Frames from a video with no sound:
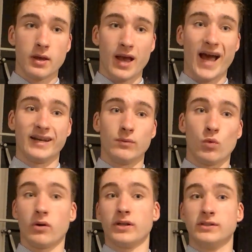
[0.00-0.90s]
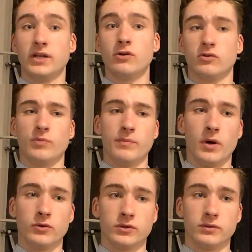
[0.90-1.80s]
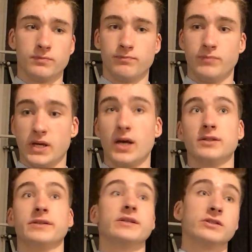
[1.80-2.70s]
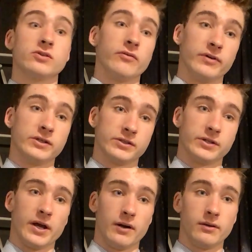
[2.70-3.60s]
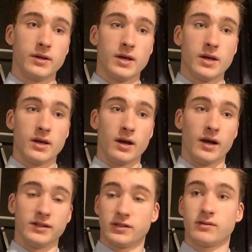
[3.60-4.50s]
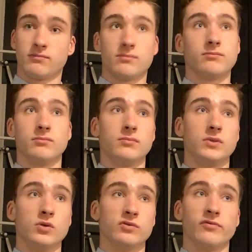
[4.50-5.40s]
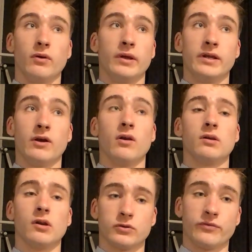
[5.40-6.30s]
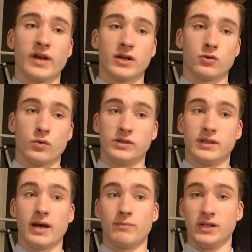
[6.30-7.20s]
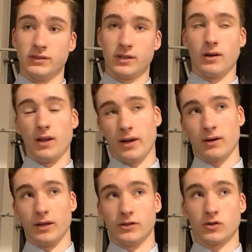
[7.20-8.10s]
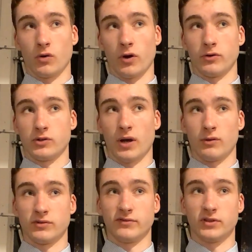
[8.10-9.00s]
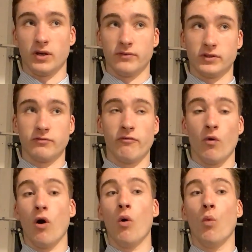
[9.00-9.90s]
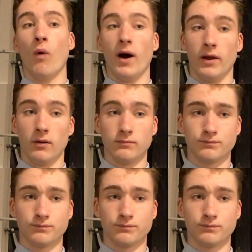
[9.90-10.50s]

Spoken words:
and it will continue to be potent because it is so versatile. It's useful in a lot of categories, and that means that likely it's not going to go out of service for a while.